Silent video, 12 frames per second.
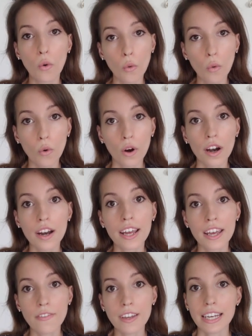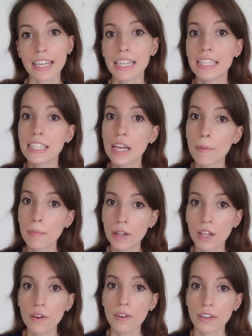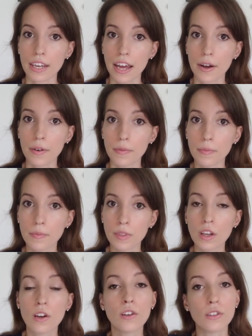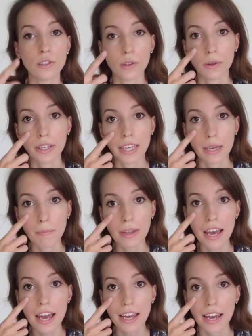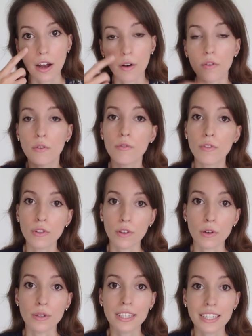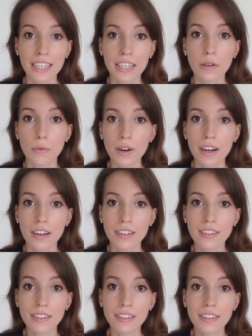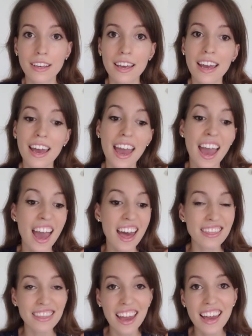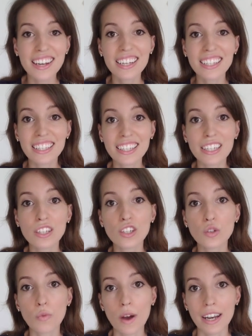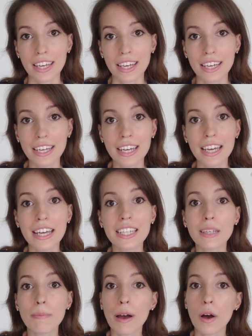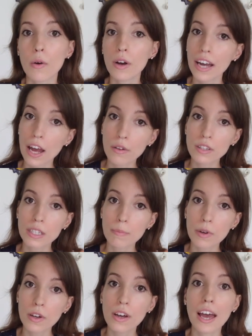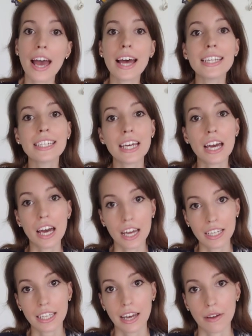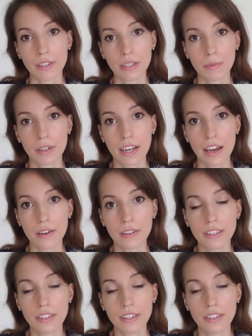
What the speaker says: or if it needs a plural noun. So keep an eye out for those key words. And then Skill 20 is about countable and uncountable nouns.